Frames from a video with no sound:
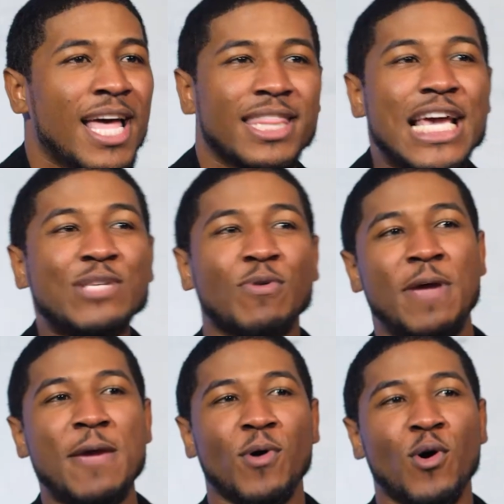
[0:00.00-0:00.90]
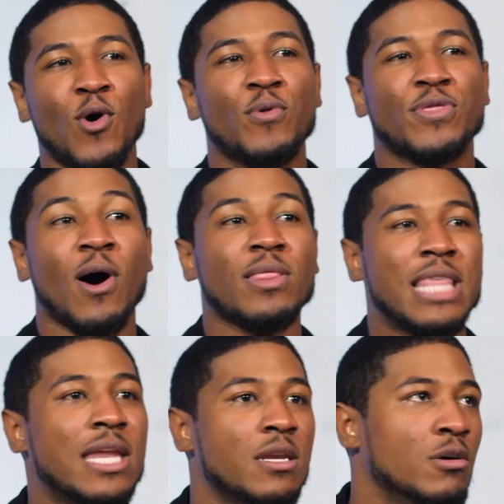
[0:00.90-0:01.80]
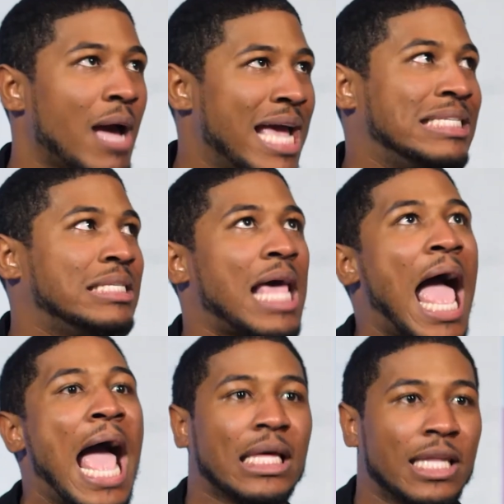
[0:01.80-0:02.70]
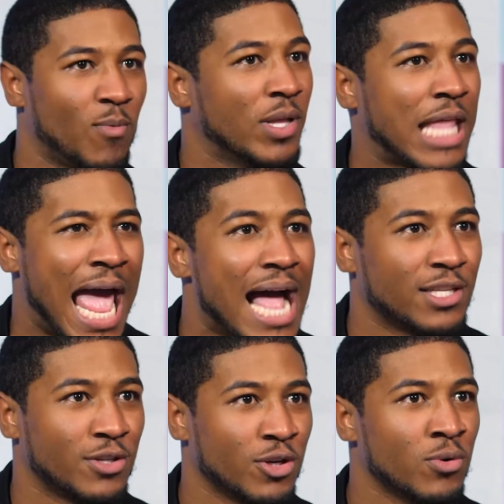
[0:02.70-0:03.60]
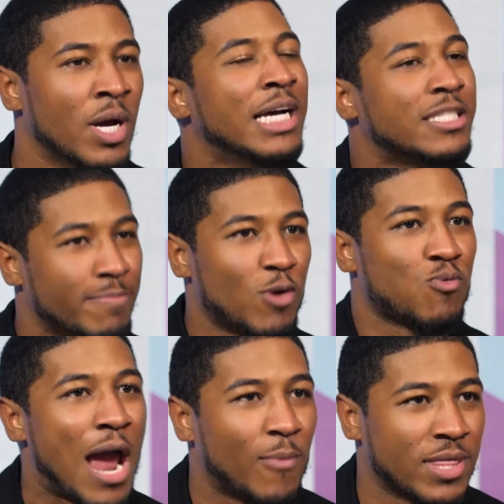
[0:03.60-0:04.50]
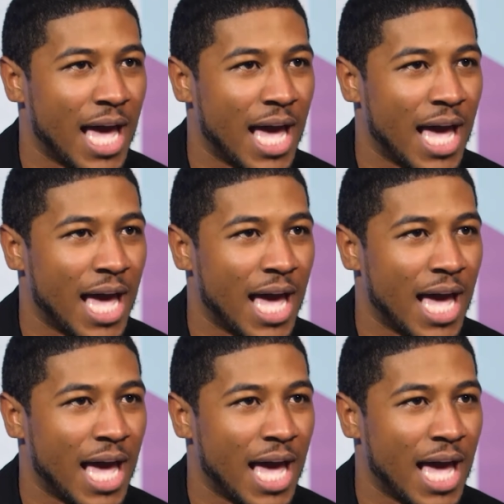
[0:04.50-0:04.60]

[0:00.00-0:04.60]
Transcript: These were people who thought they knew exactly what they had to do to be right with